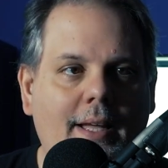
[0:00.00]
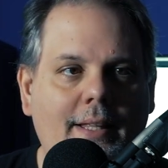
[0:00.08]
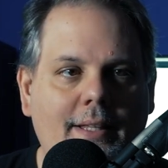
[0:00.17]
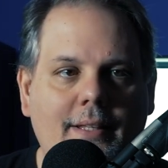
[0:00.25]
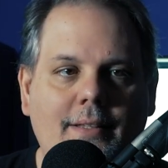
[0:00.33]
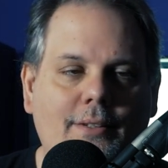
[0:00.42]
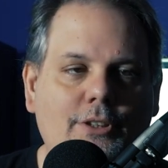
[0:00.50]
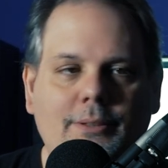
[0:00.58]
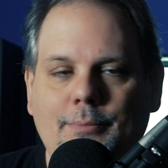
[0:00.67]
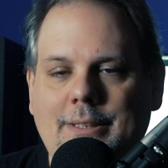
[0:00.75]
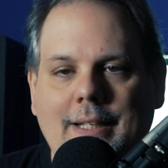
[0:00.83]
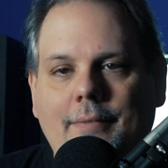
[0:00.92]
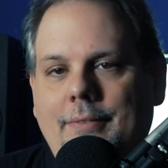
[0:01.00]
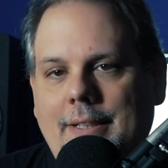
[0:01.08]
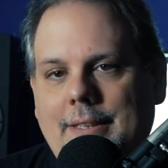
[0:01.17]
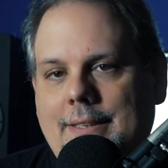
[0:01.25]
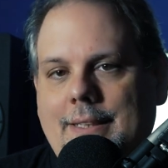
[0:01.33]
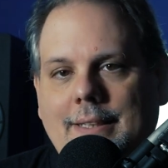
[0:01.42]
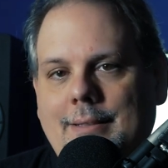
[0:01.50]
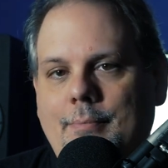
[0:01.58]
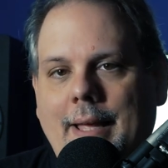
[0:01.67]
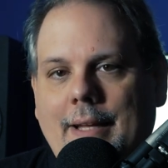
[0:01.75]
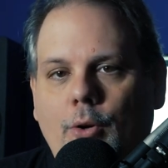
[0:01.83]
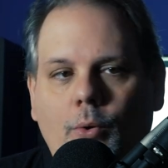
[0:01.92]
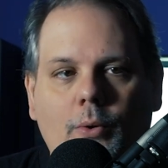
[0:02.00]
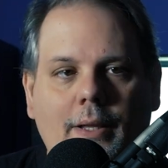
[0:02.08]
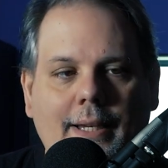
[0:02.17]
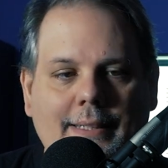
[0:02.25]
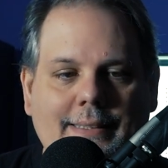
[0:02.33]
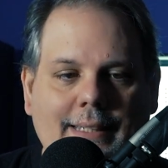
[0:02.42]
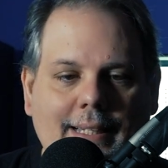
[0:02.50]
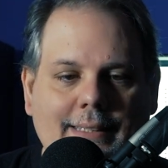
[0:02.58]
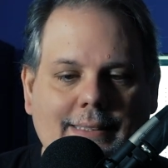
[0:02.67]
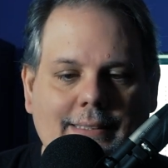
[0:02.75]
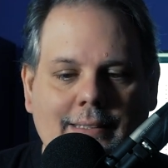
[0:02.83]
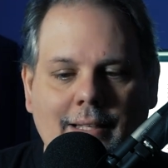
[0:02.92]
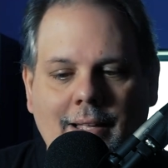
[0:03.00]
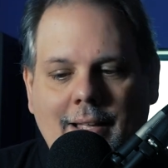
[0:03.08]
There's some stuff that just doesn't make a whole lot of sense